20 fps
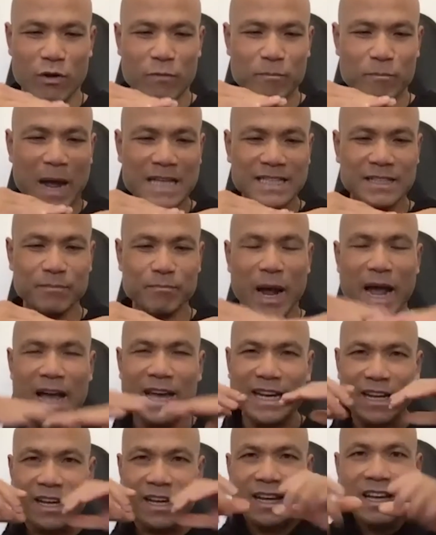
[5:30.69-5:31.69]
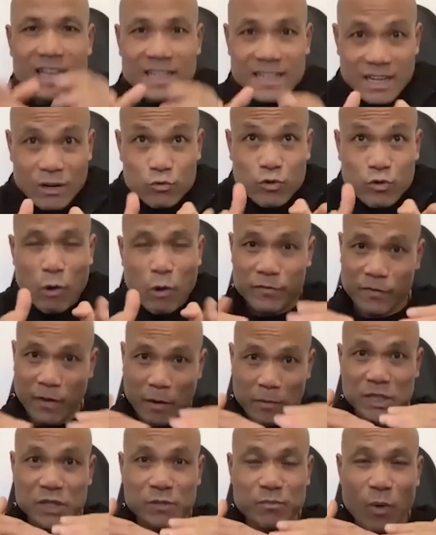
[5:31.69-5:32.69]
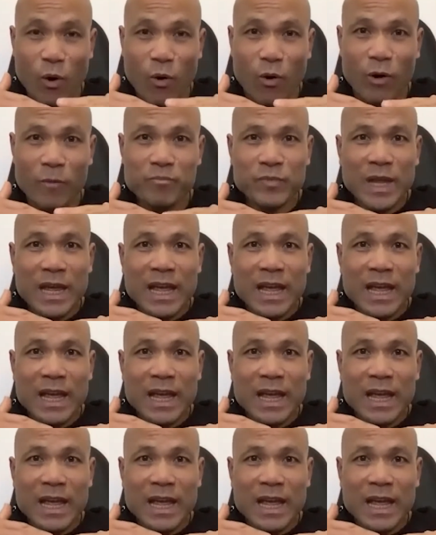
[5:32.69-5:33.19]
passing by, and the road is very small,